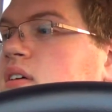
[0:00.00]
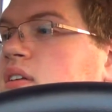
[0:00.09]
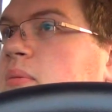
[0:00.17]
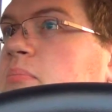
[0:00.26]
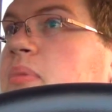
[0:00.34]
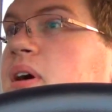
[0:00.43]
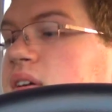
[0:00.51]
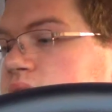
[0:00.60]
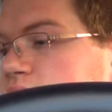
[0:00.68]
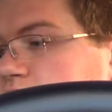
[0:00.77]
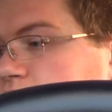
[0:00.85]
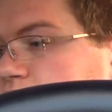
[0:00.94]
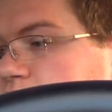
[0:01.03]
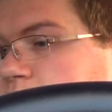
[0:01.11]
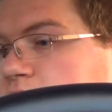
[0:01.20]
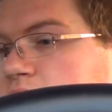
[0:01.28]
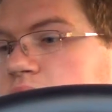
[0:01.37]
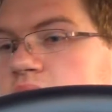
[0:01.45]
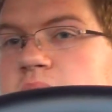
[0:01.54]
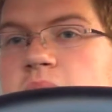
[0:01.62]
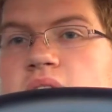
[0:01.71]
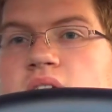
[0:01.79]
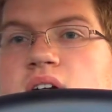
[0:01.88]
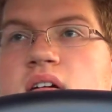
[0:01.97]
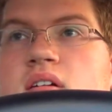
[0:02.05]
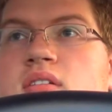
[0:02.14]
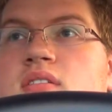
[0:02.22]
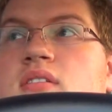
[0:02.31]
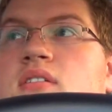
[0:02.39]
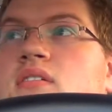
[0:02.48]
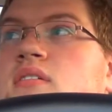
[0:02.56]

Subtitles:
All the bugs are trying to migrate to my cars.